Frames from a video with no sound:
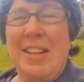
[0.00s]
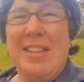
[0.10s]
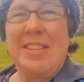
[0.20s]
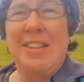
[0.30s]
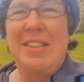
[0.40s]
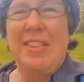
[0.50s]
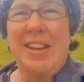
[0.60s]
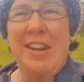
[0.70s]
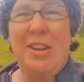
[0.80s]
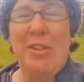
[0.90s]
and
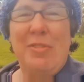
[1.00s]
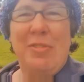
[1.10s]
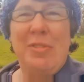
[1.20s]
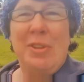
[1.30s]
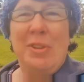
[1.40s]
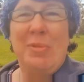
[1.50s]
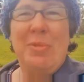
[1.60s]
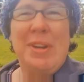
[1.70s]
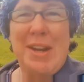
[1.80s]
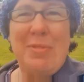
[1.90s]
that life
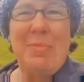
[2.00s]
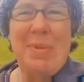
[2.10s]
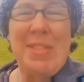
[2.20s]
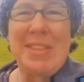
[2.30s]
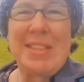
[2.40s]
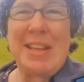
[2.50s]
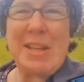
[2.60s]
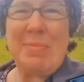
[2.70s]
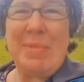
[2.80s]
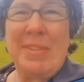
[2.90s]
would never be the
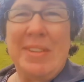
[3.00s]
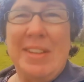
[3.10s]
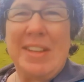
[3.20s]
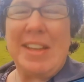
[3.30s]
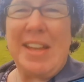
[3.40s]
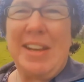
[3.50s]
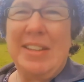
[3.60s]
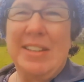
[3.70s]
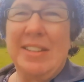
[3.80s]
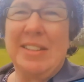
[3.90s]
same again.